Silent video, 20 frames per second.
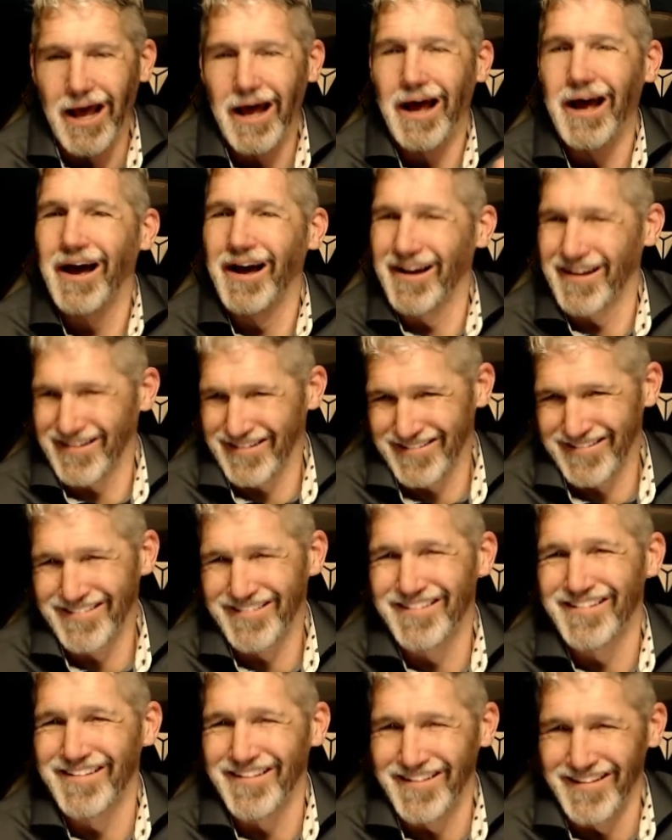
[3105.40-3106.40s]
we're
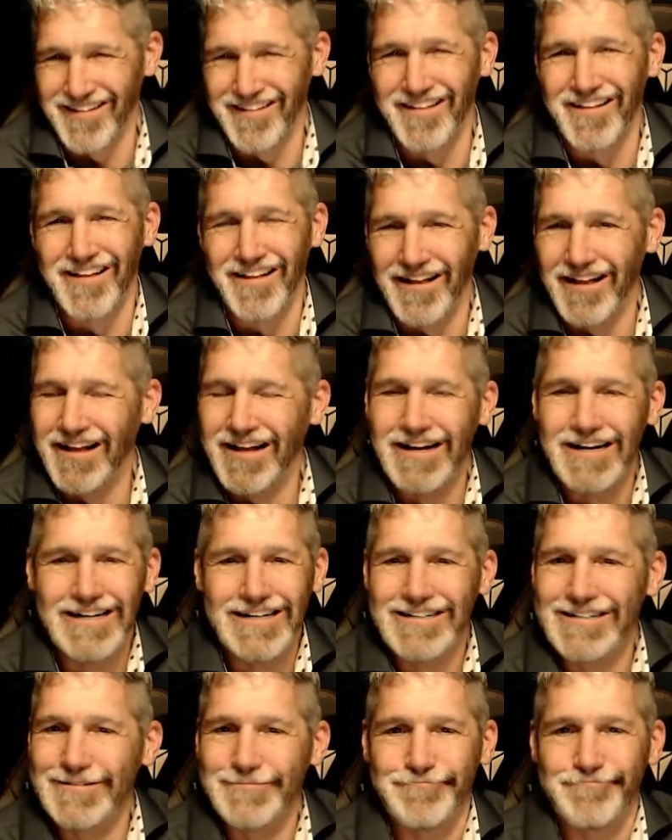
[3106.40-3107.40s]
out here reaching for
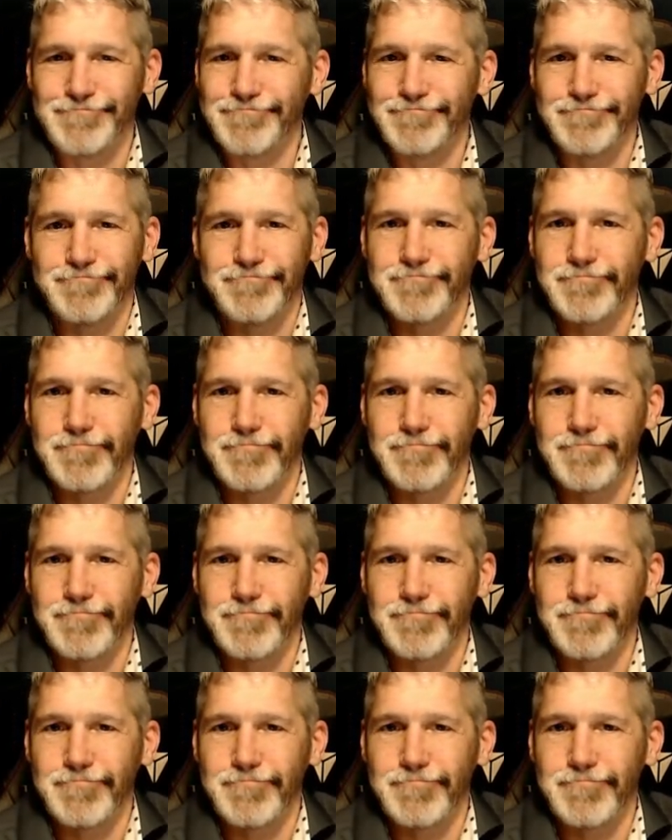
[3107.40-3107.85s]
someone.